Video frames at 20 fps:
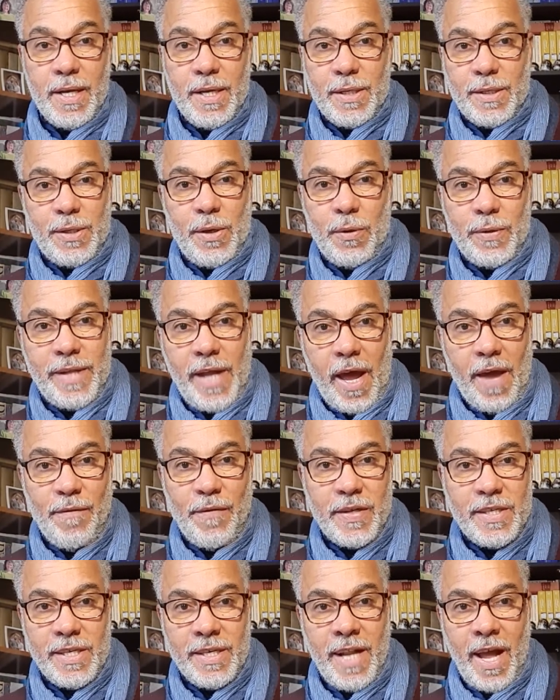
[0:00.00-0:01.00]
So
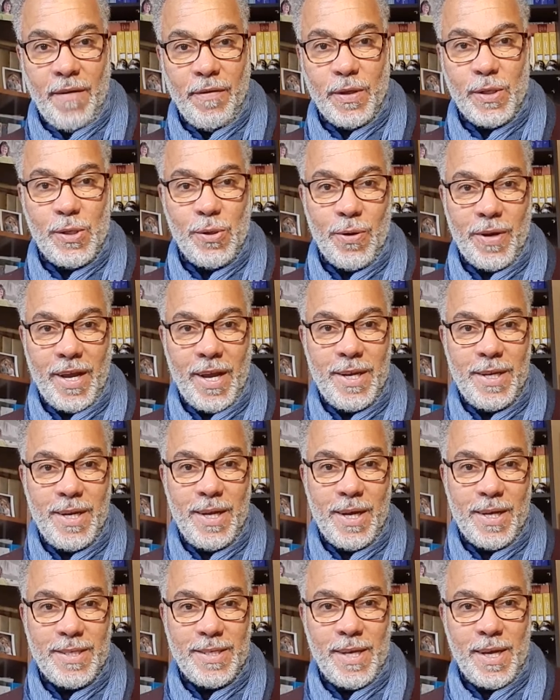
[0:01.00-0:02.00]
David never took
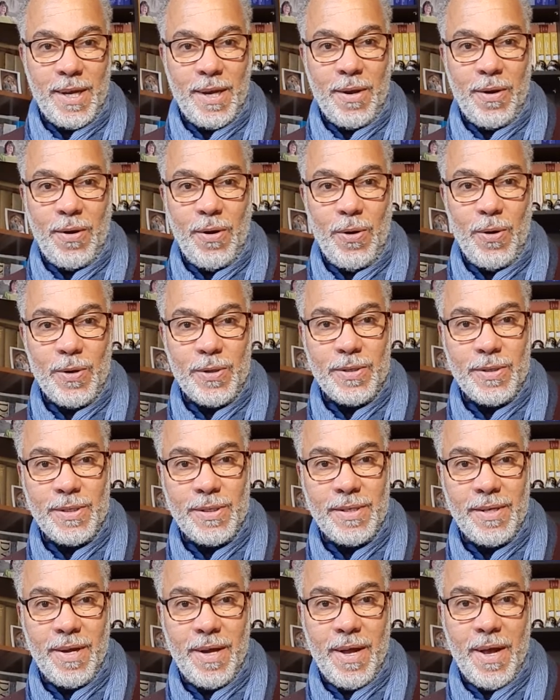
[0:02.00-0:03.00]
any singing
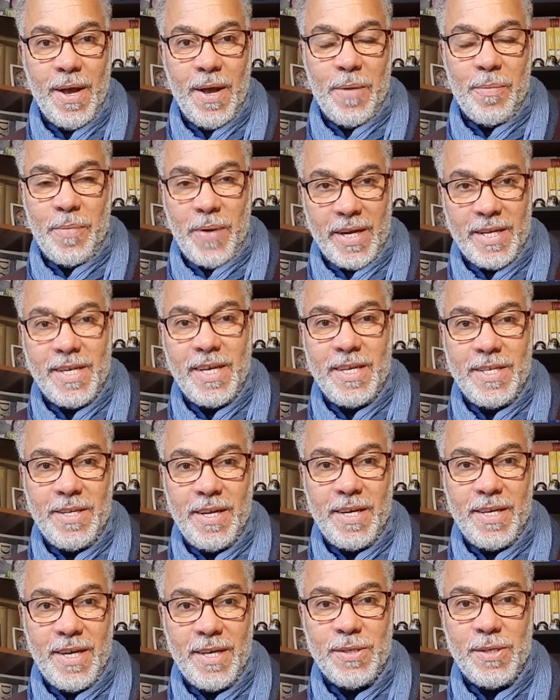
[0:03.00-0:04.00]
course, but he
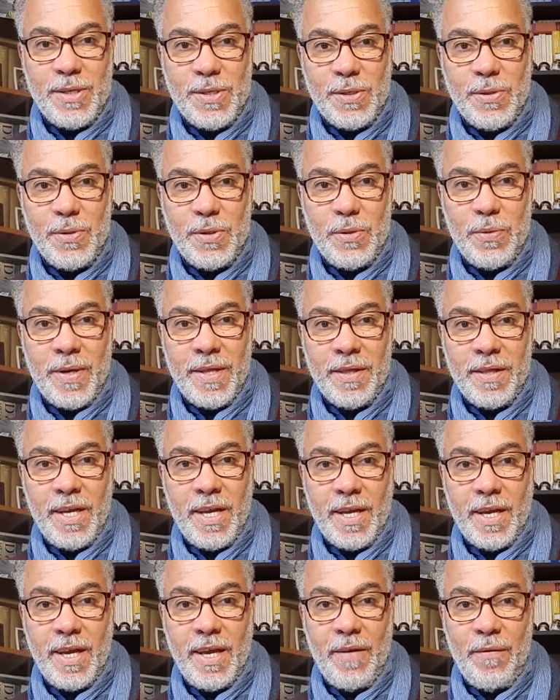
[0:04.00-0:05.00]
understood one
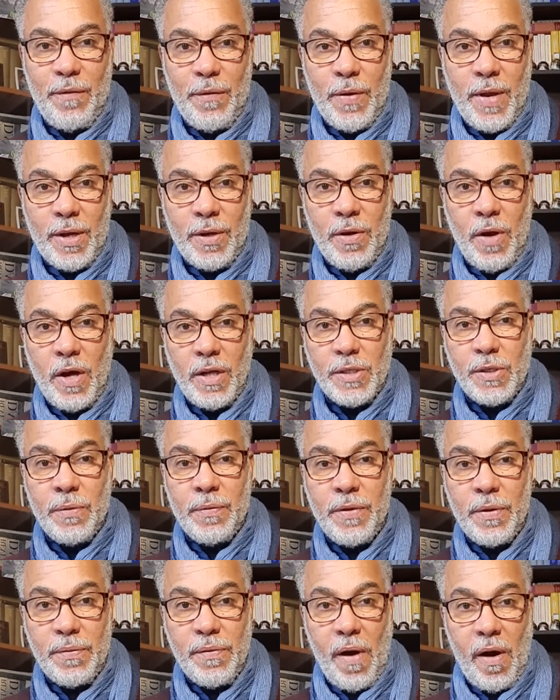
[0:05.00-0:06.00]
thing. If we are not
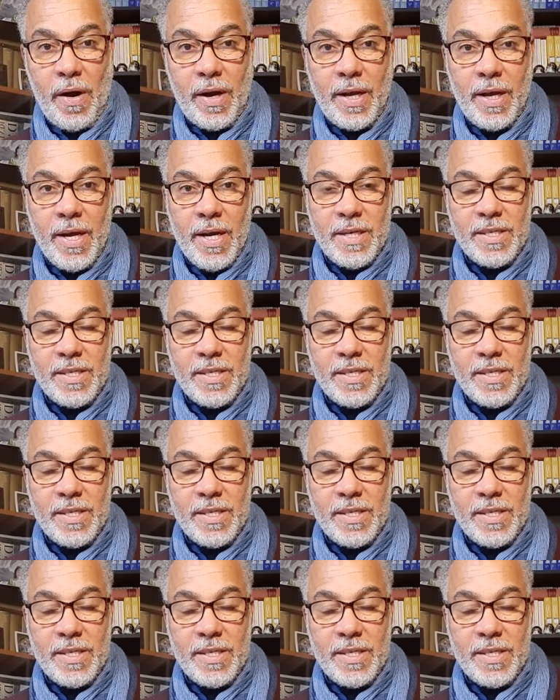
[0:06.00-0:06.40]
on the rock,